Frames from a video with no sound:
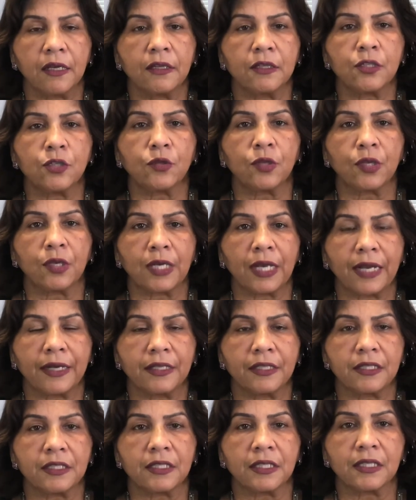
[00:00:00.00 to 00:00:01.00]
to the
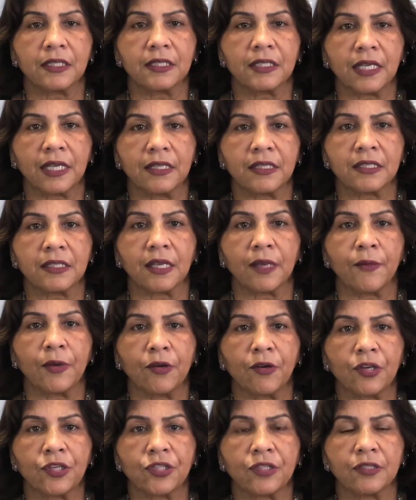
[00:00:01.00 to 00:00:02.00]
United States
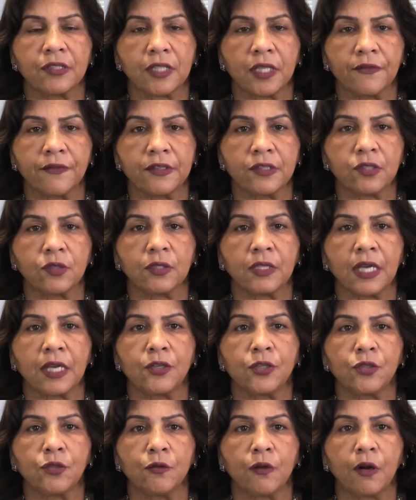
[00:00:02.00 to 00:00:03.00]
Immigration Service so
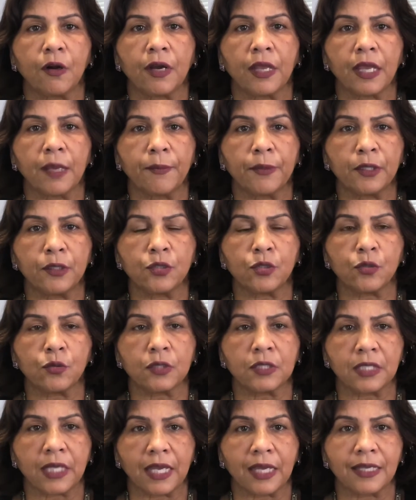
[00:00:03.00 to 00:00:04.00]
that you are able to
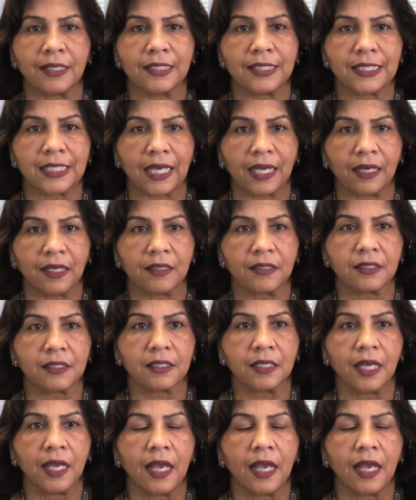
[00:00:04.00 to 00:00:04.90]
stay in status